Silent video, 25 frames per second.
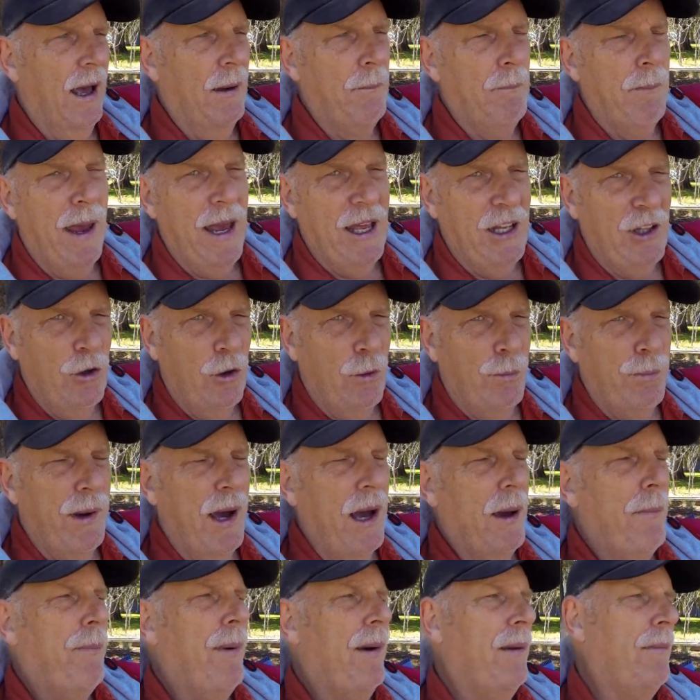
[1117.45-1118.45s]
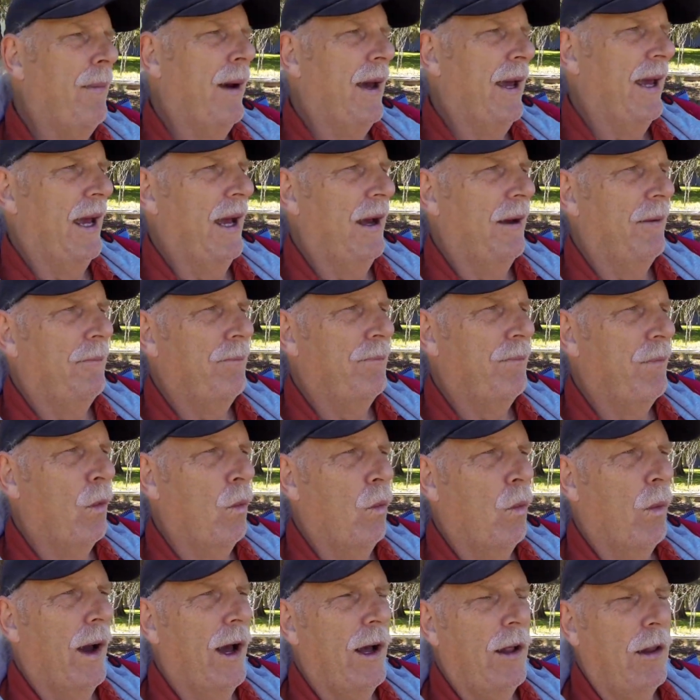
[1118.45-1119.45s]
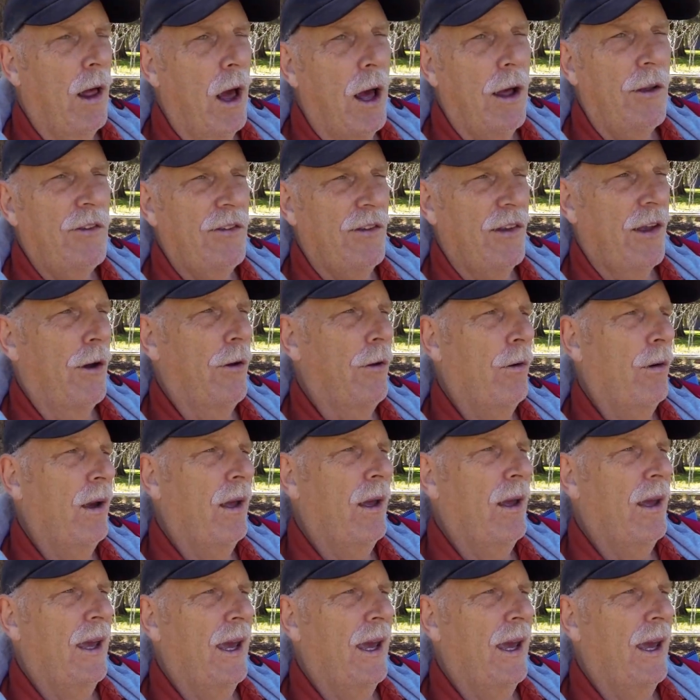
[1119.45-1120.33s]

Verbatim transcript: manual pump on my well also,